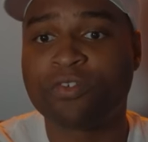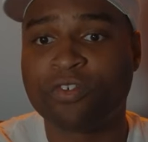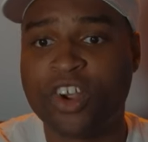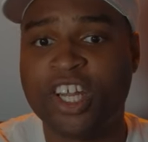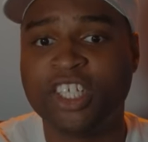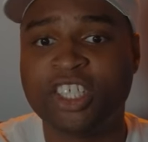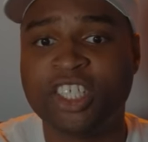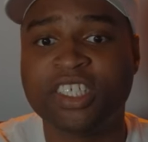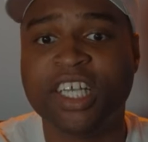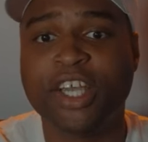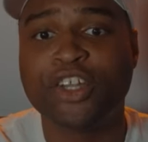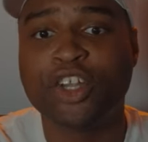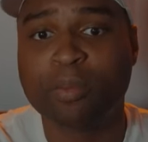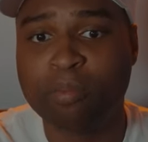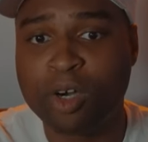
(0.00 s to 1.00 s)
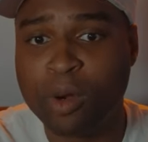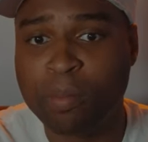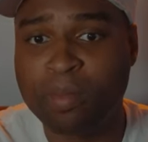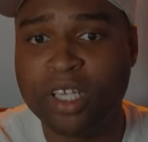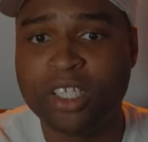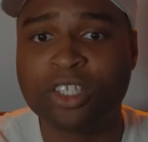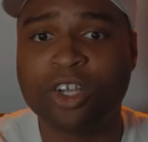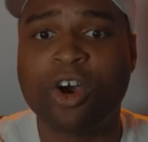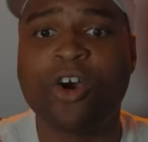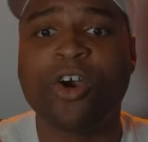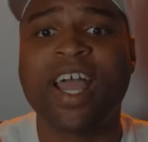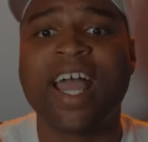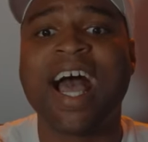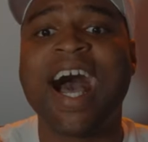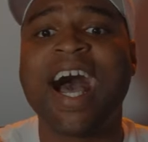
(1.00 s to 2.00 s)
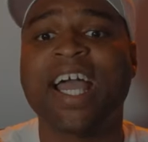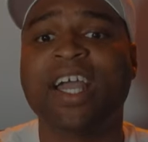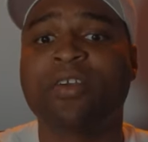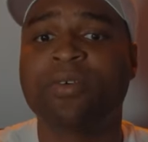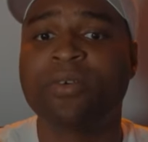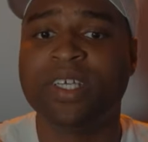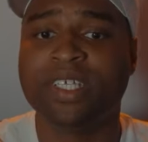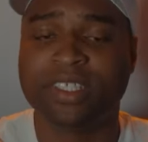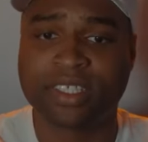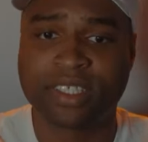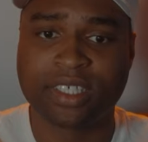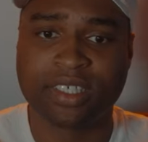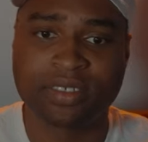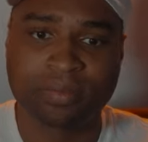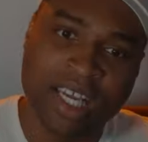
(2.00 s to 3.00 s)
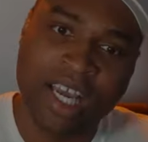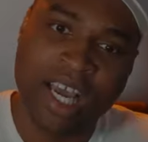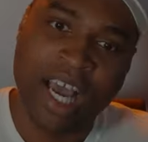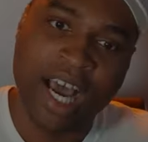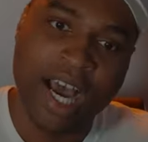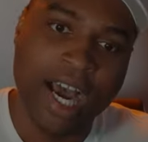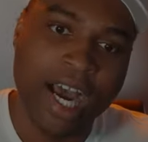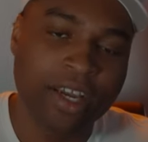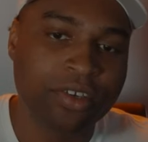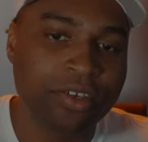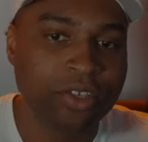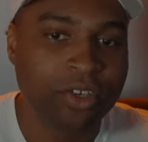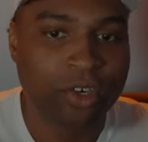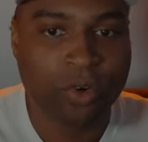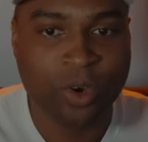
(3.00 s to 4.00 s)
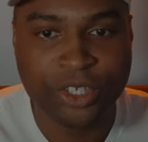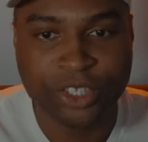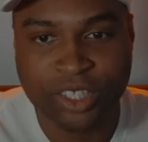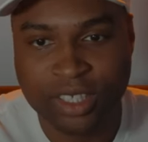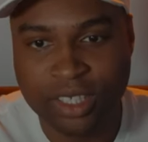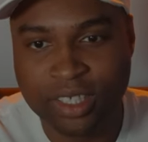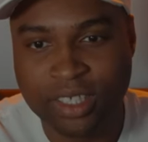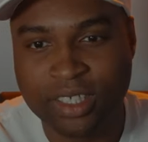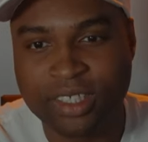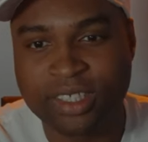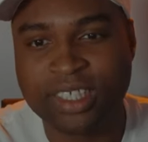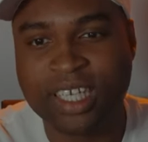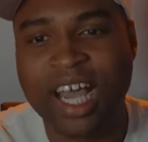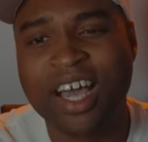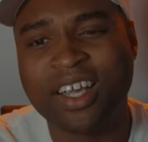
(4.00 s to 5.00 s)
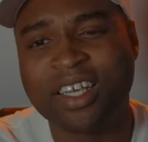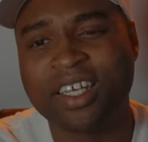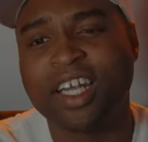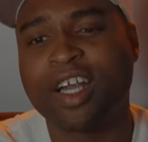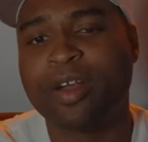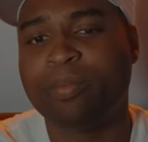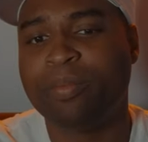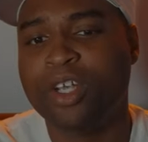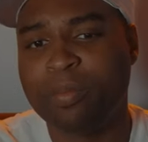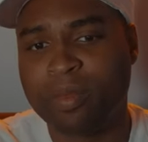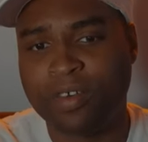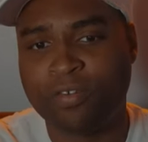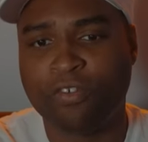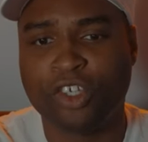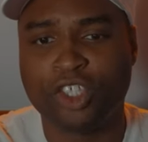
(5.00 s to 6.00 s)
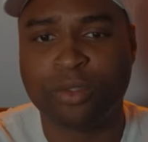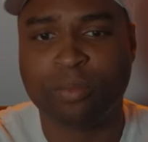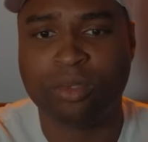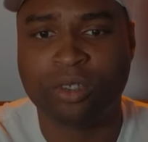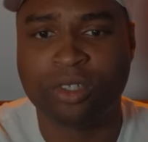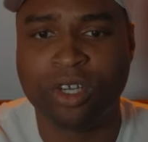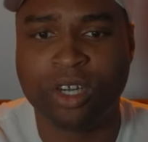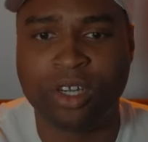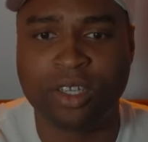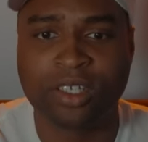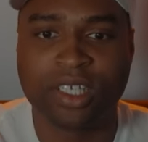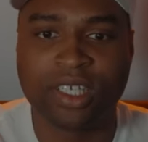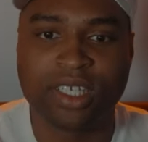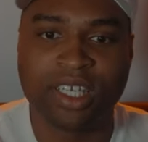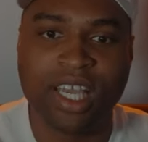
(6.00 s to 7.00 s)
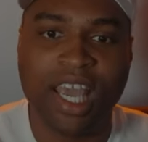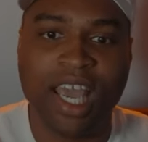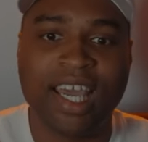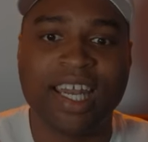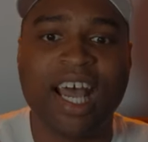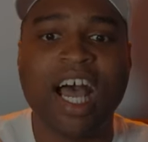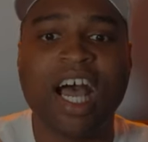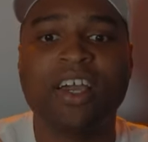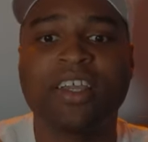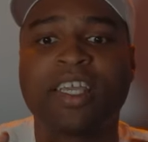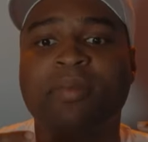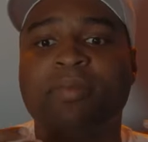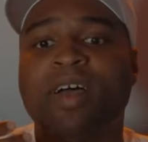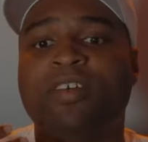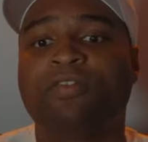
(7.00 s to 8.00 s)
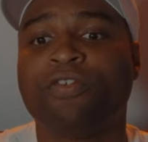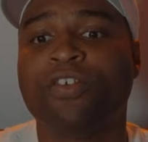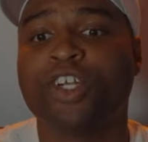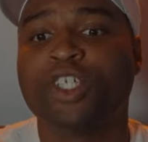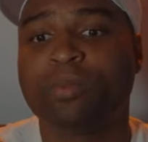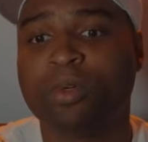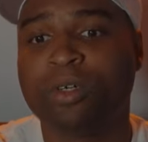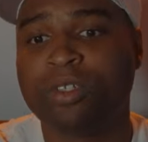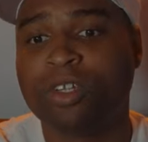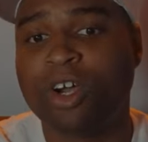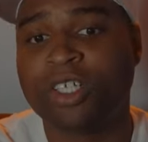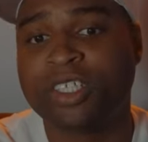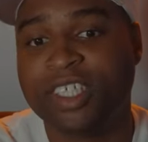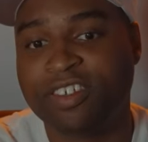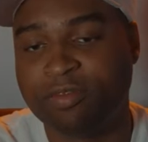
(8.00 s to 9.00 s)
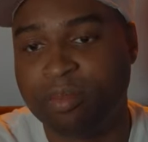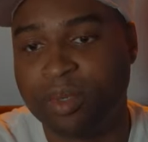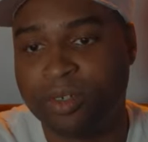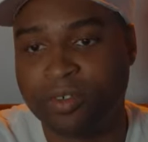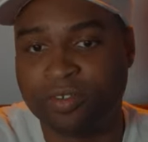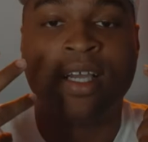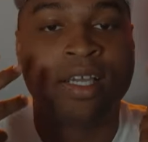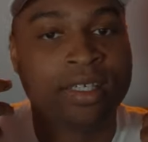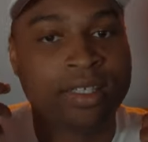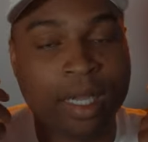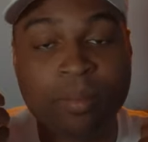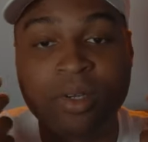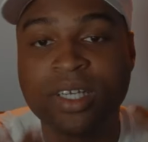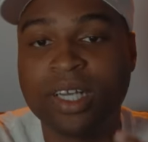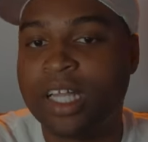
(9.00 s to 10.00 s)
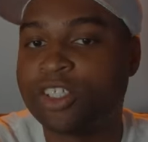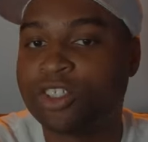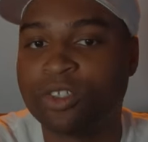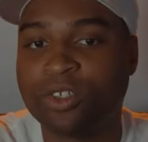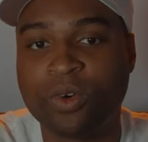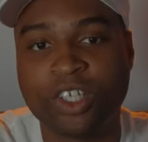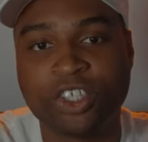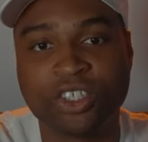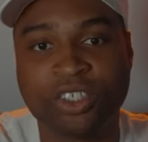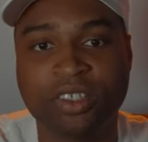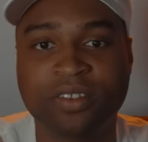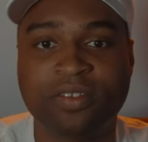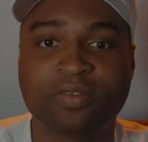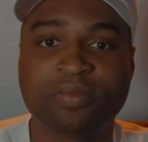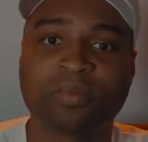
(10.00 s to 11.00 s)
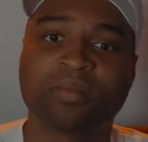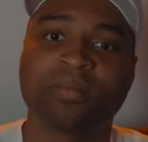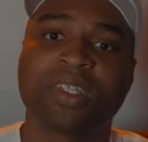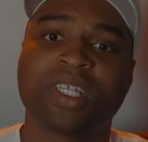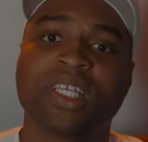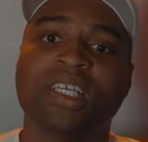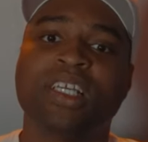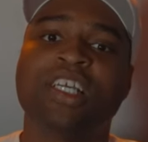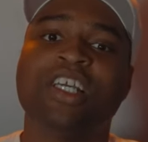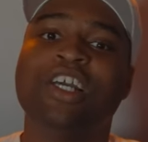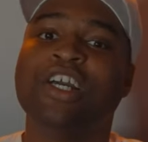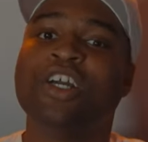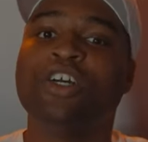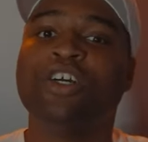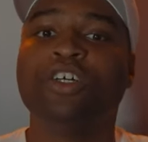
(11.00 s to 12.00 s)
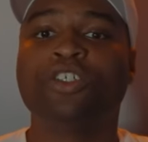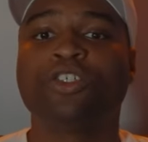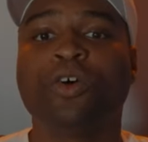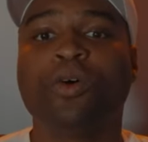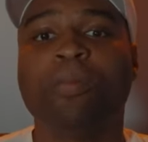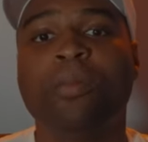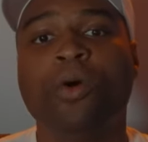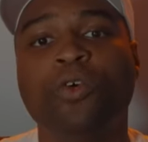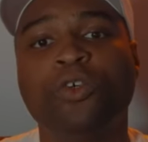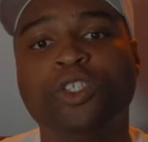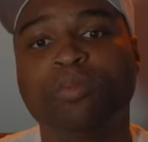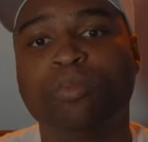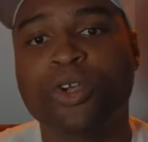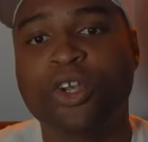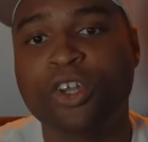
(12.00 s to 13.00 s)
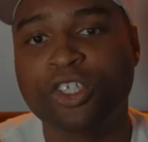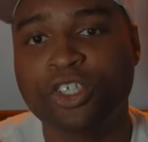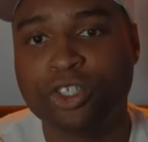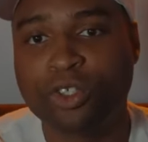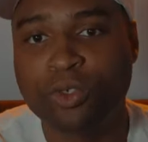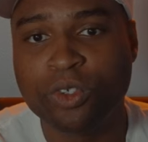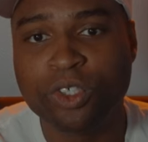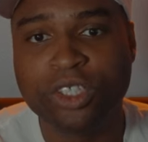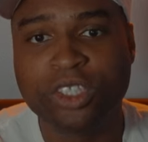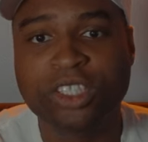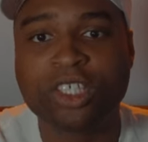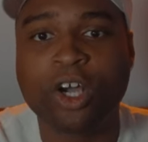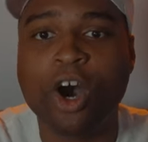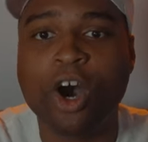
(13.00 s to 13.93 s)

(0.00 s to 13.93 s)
Frenchies and their puppies are at higher risk. I know your question is, how can I breed my French Bulldog? And how can my French Bulldogs give birth? I'm gonna answer your question. So most breeders use